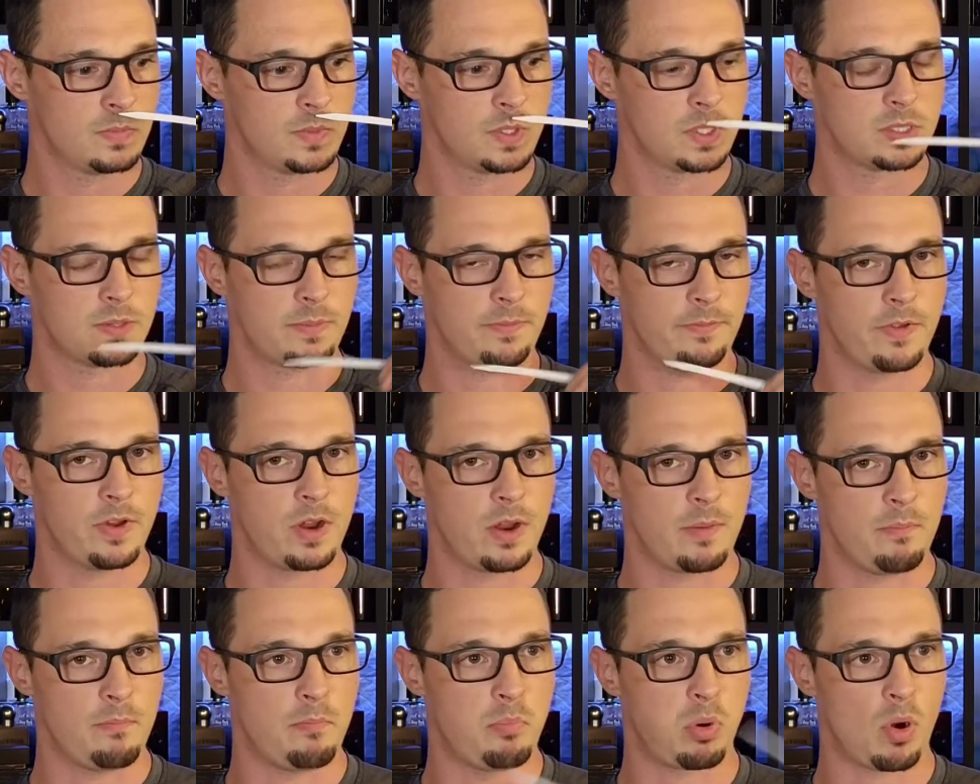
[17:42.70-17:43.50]
some
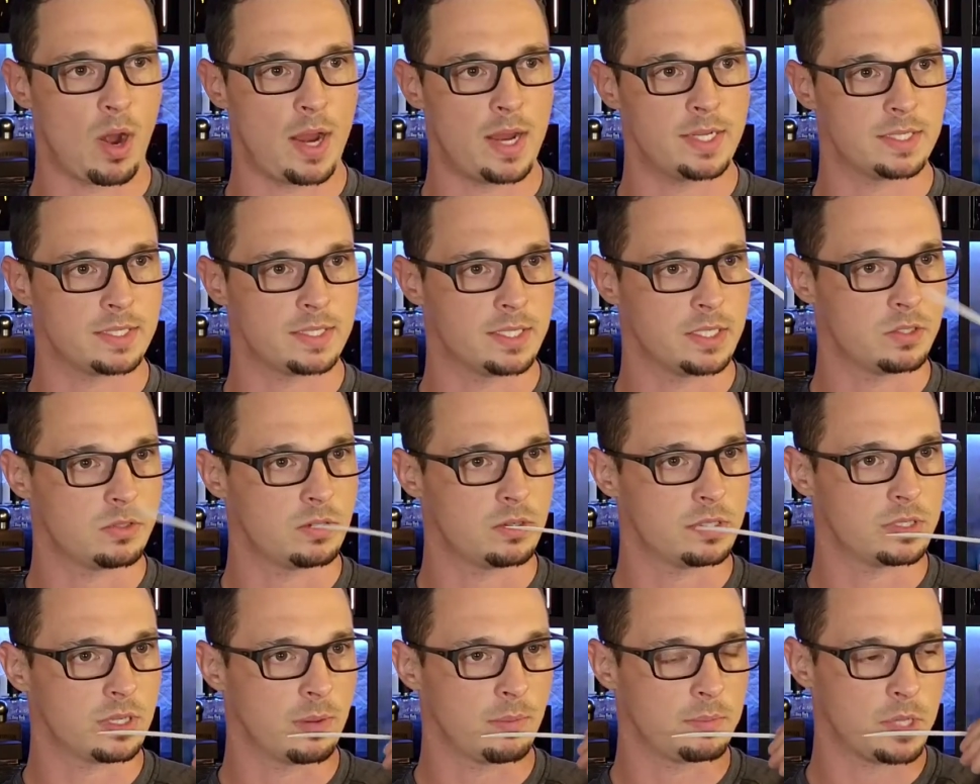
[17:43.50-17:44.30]
very bright
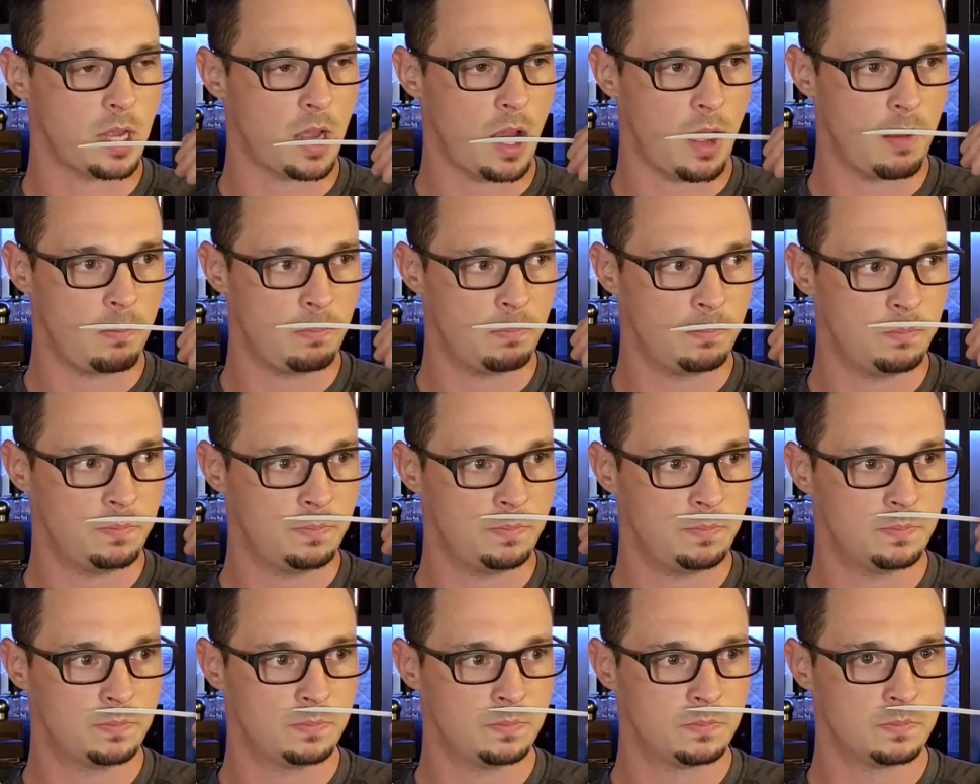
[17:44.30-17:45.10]
citrus up top.
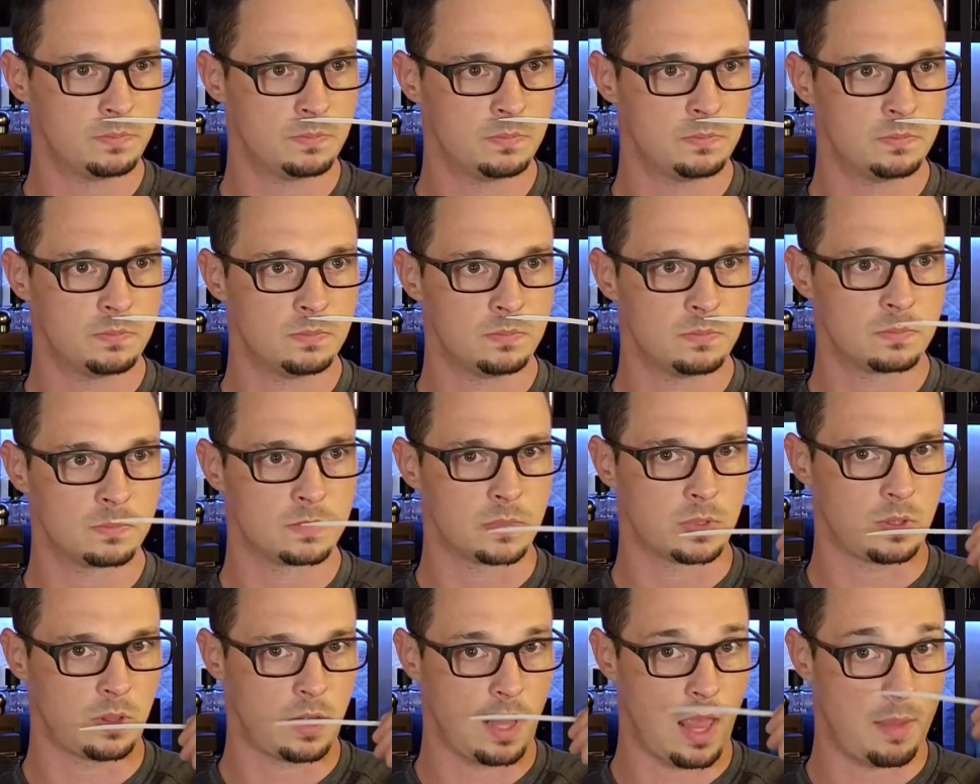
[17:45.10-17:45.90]

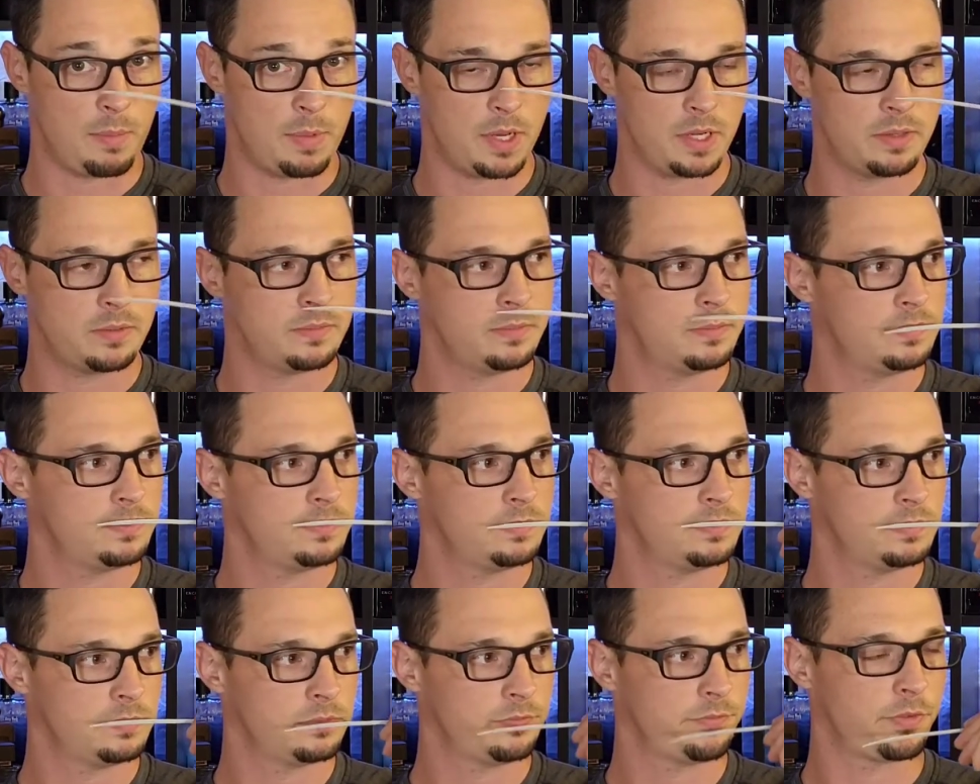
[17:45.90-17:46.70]
Lemon,
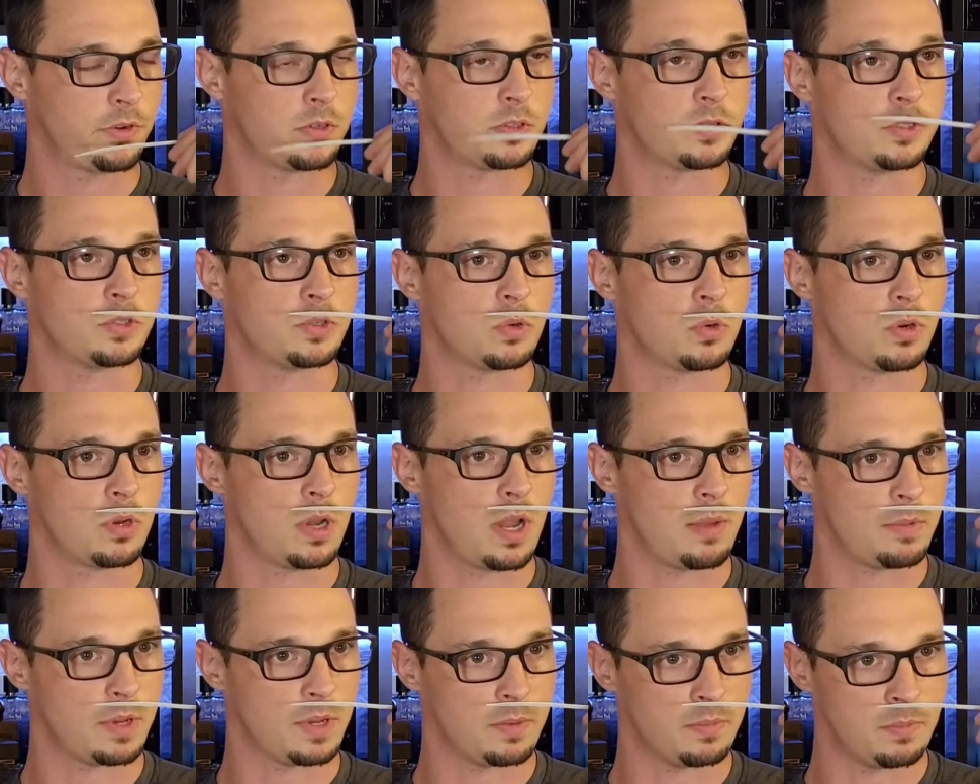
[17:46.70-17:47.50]
for sure,
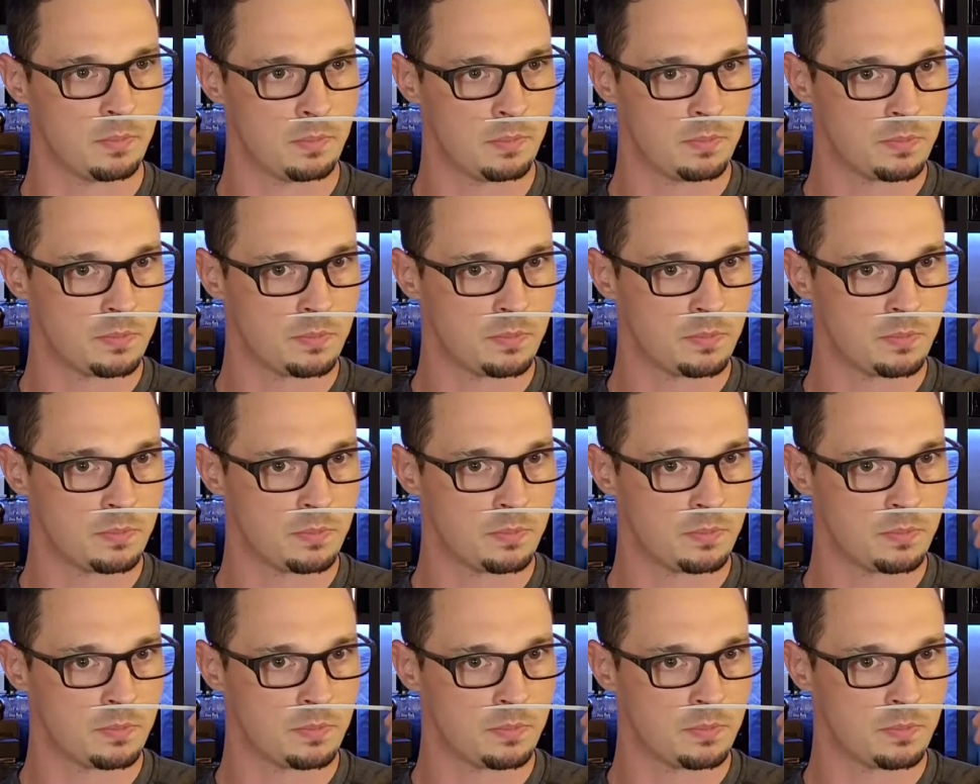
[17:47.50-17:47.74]
lemon.